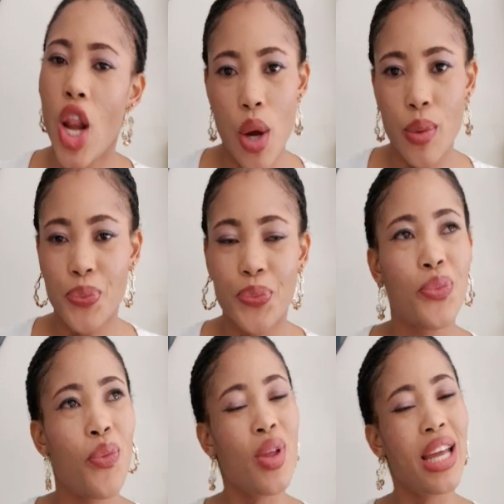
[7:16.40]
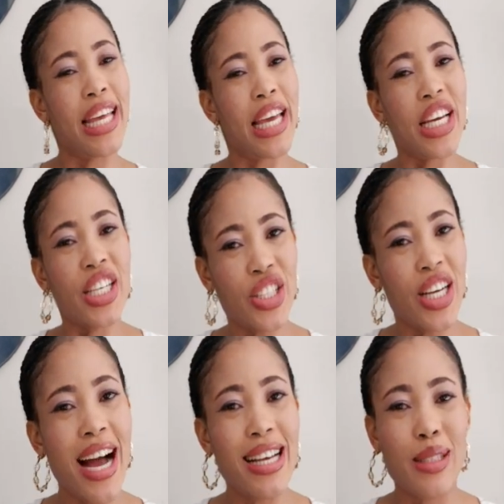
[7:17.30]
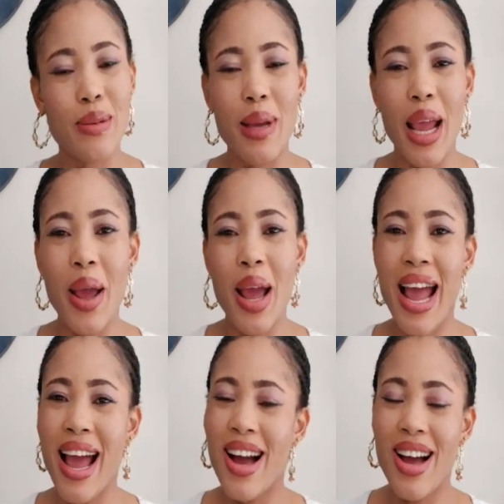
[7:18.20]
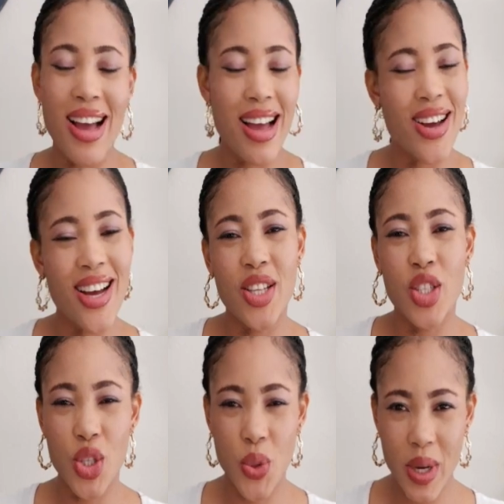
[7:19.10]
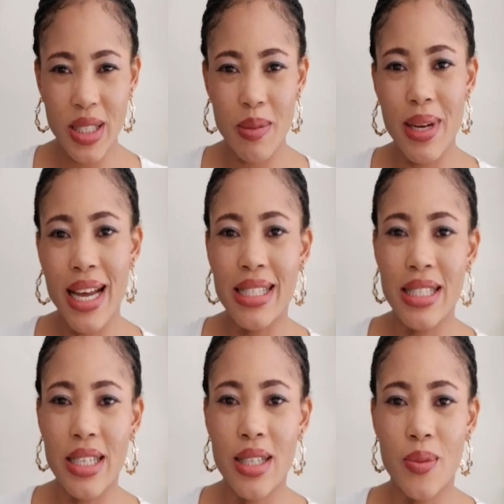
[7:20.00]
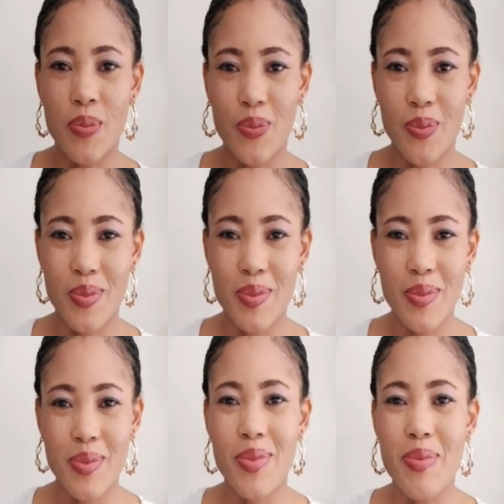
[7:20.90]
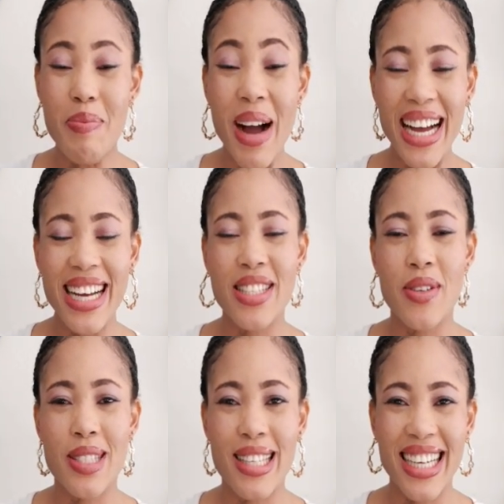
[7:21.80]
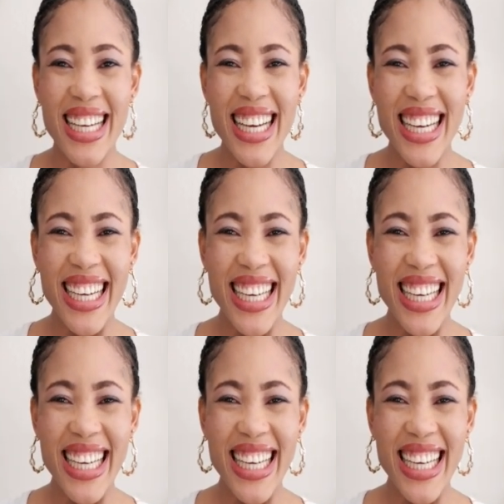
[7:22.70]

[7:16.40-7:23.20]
No. The cashier asked me, do you want a plastic? My answer was like,